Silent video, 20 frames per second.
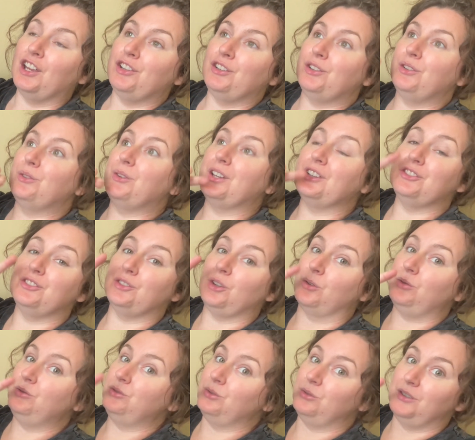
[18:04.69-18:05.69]

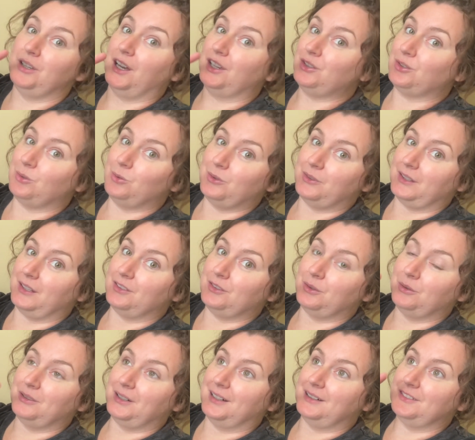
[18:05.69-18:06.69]
Do not use it.
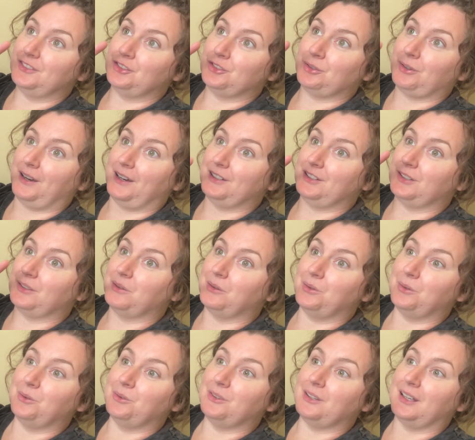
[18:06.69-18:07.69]
Do not try to
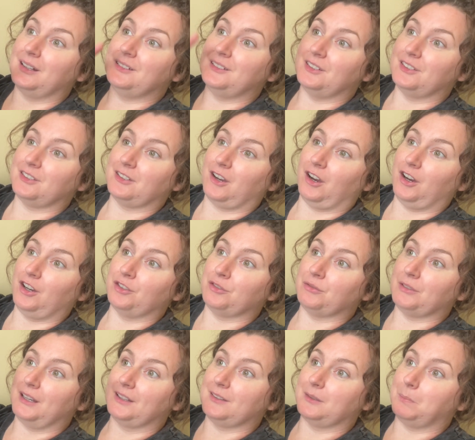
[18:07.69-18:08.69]
use a discard
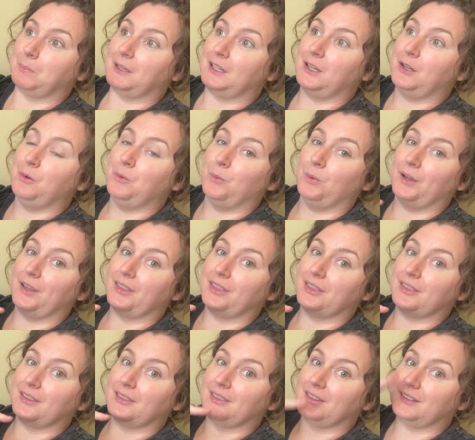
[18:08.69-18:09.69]
recipe
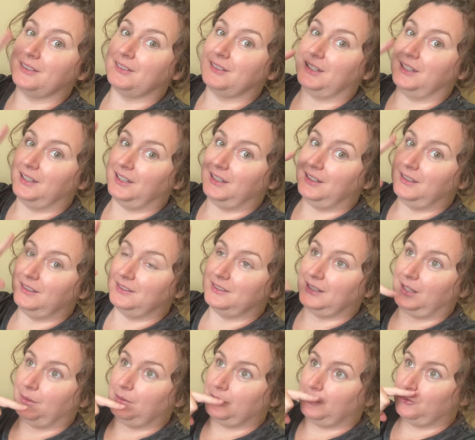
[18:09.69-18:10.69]
with the stinky
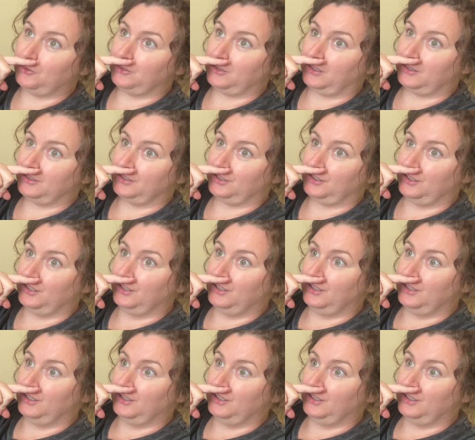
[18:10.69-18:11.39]
sourdough starter.